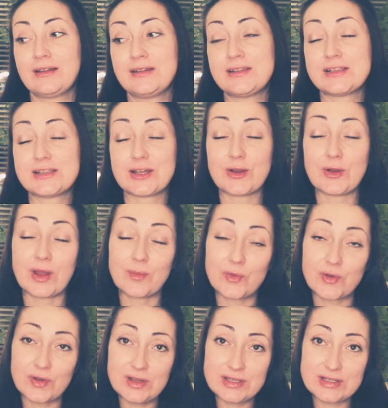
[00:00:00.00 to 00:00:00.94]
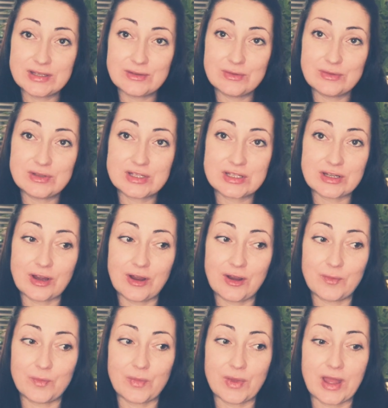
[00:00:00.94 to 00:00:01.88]
So I'm going to
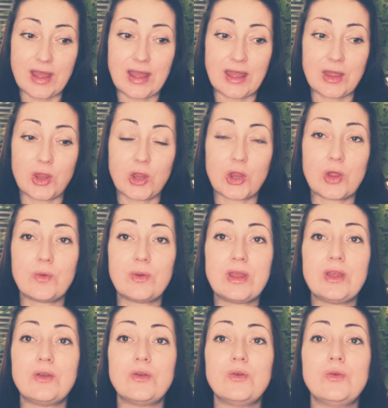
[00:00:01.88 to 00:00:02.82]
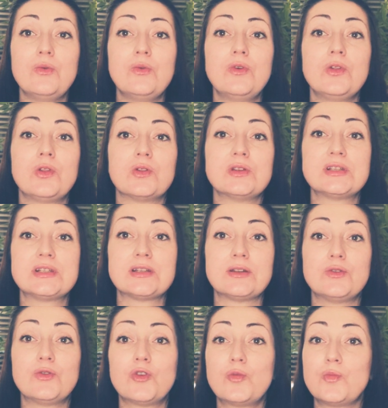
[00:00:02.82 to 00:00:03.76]
start by showing you just
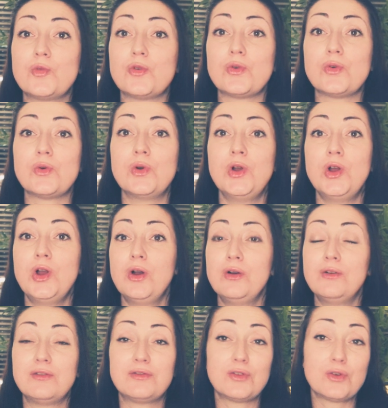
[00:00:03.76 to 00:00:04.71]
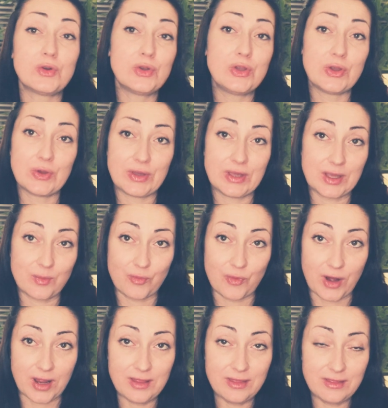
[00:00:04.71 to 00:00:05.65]
a normal full yogic
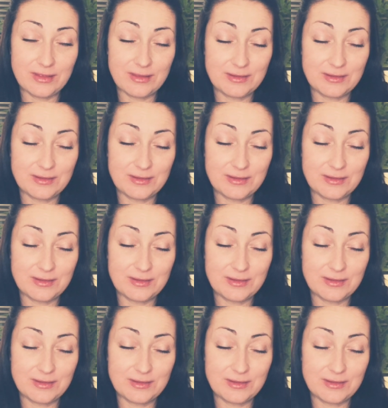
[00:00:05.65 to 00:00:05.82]
breath.